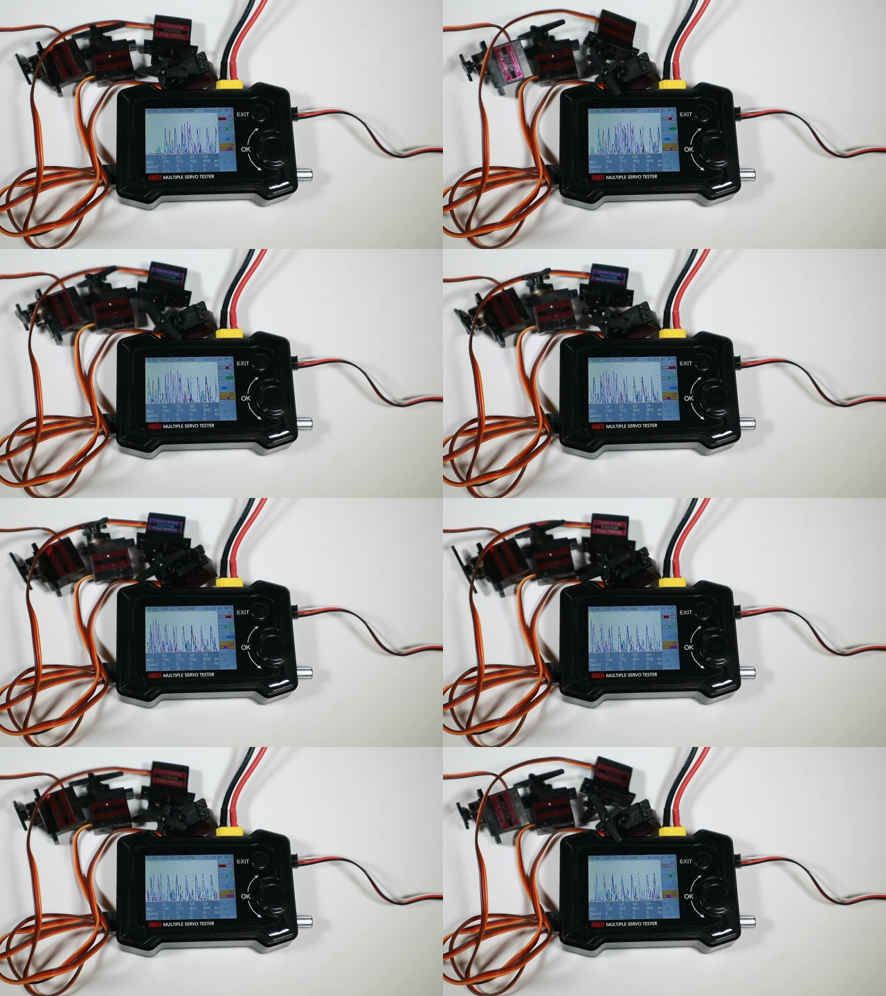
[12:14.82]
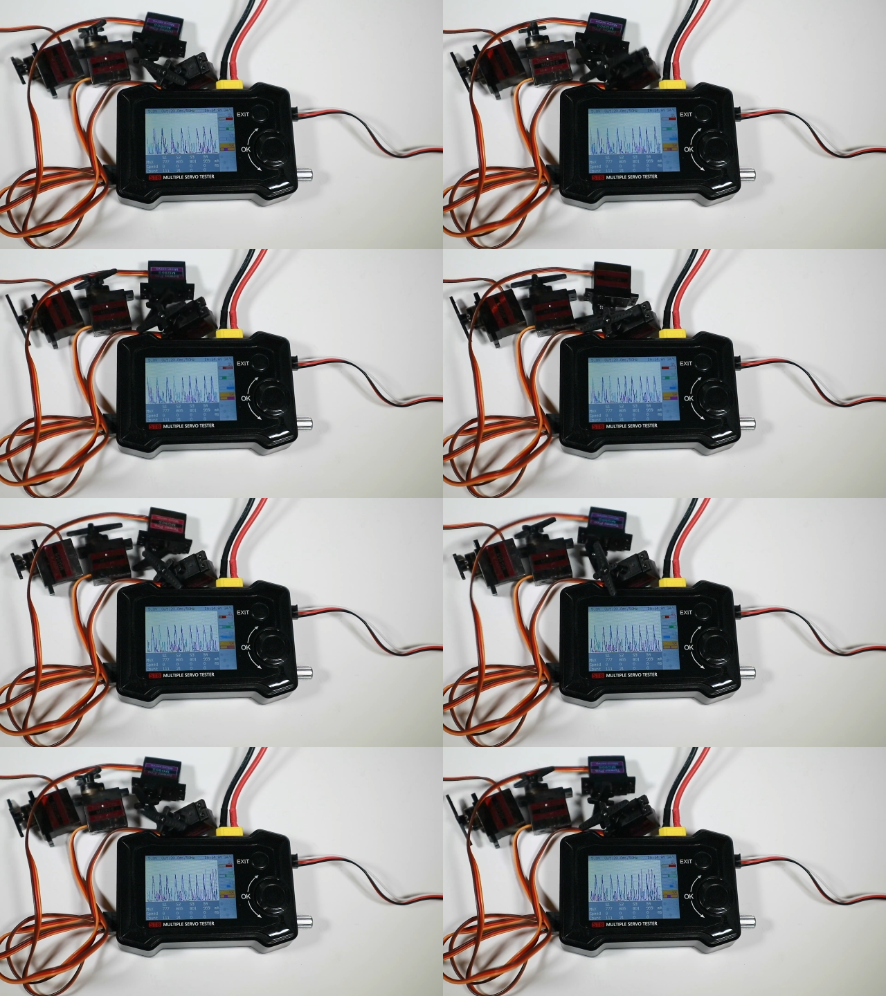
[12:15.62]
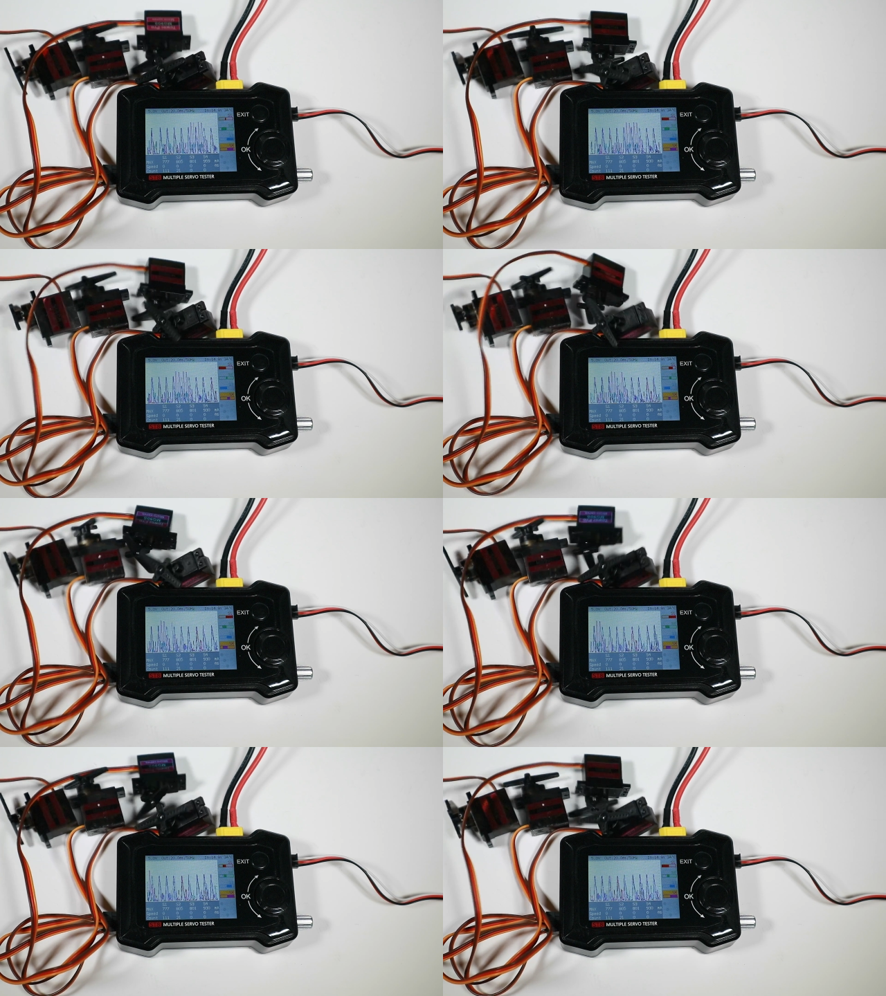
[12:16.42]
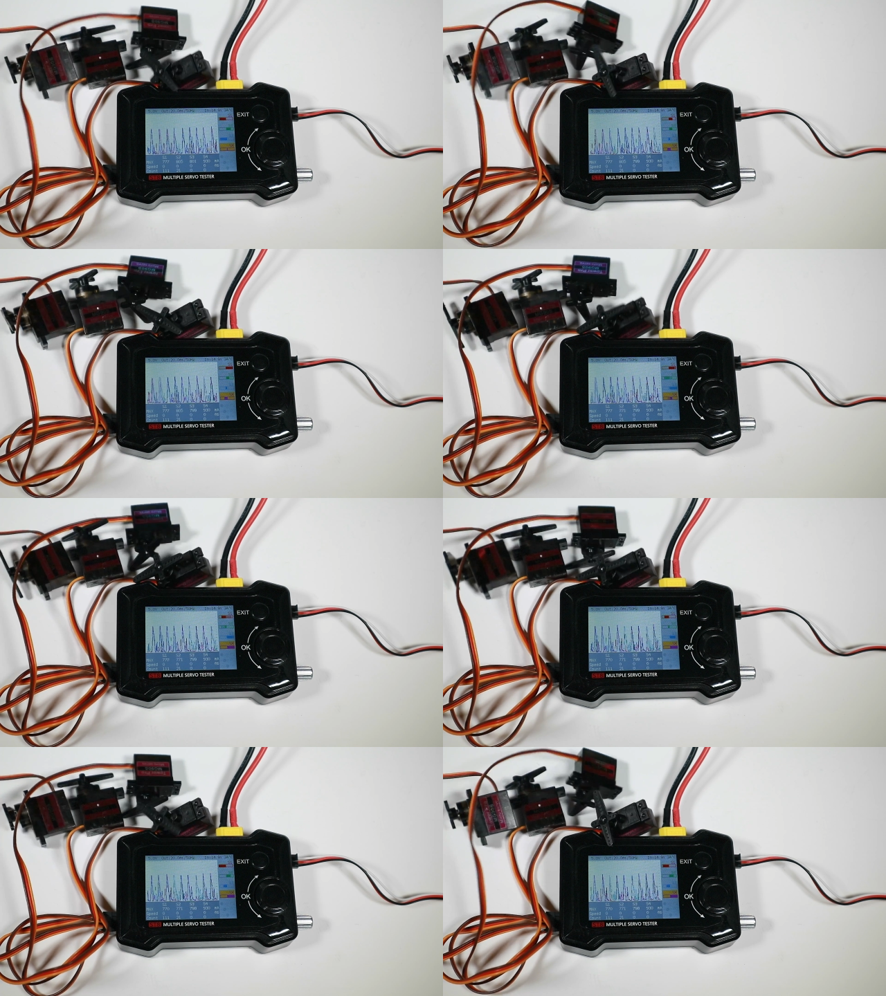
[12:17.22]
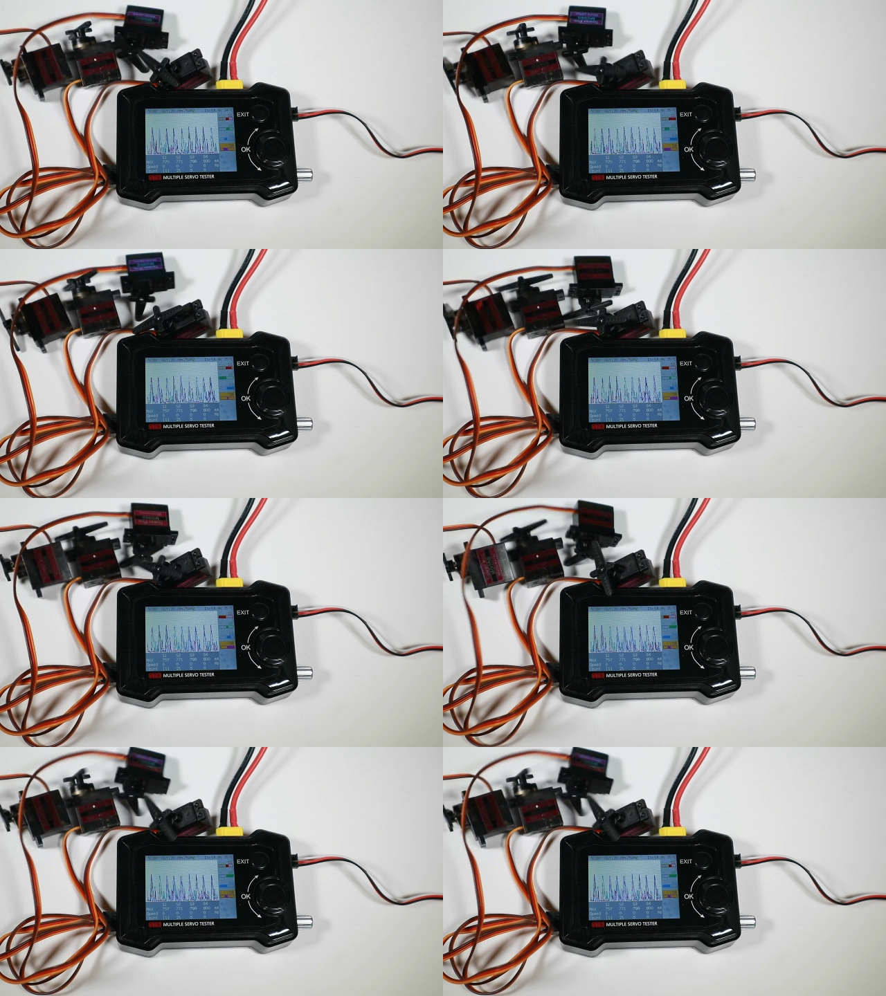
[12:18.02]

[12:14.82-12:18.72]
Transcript: No face is visible, so there are no lips to read.